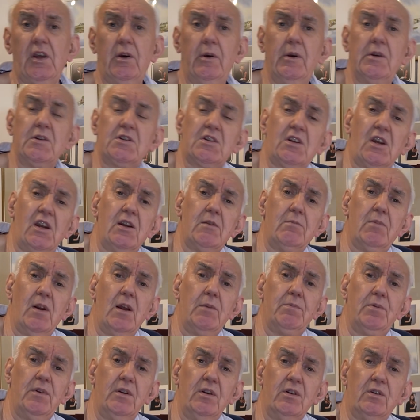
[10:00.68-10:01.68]
coax cable
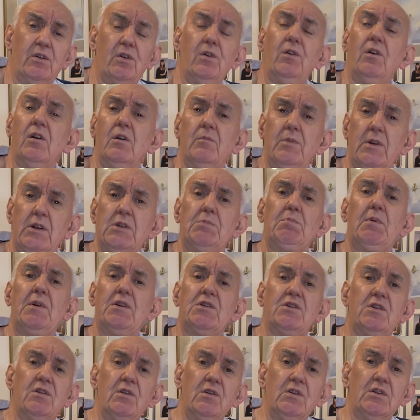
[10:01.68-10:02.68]
up in a coil, but it's
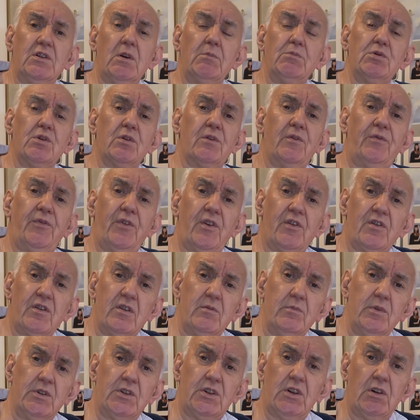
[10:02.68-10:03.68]
best to use some sort of
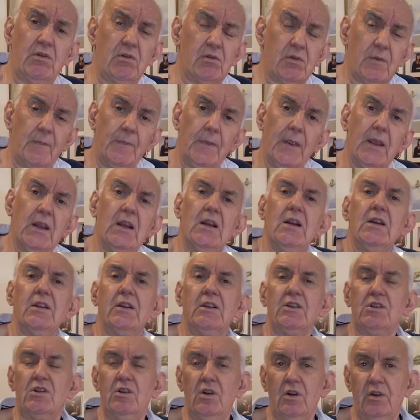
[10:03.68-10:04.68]
ferrite material.
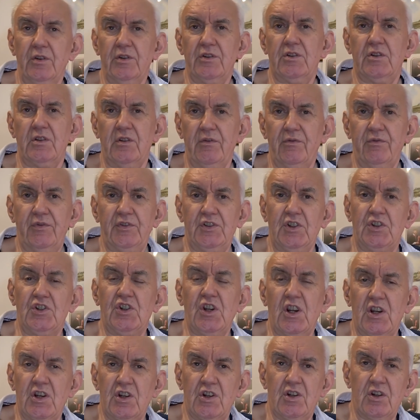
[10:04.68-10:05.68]
There's lots of
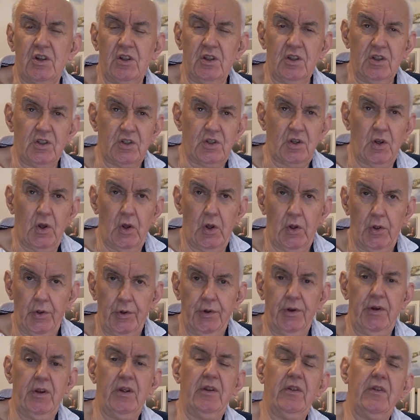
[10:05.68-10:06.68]
suggestions
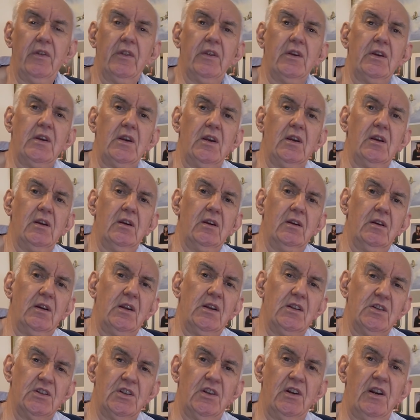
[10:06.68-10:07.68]
on the
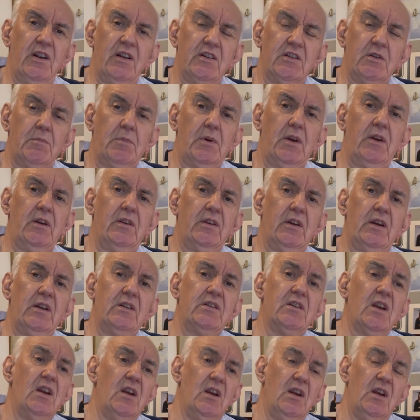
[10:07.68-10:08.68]
internet about
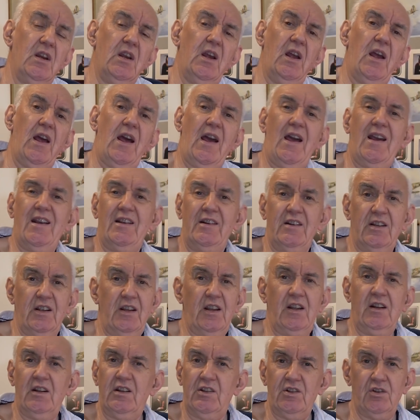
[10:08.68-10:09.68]
that, and
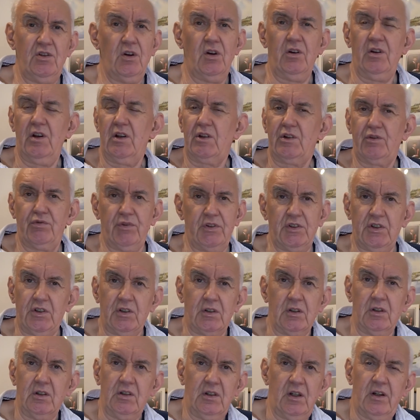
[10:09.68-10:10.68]
it is not a
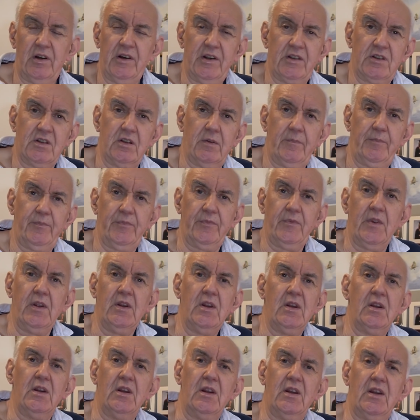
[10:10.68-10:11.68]
critical item.
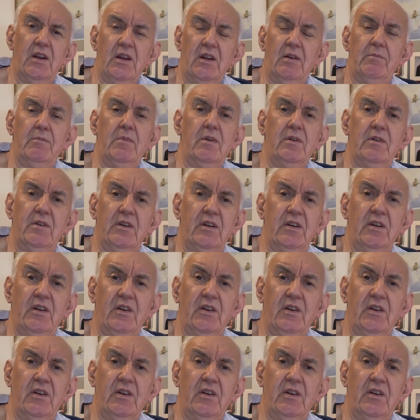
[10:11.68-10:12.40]
A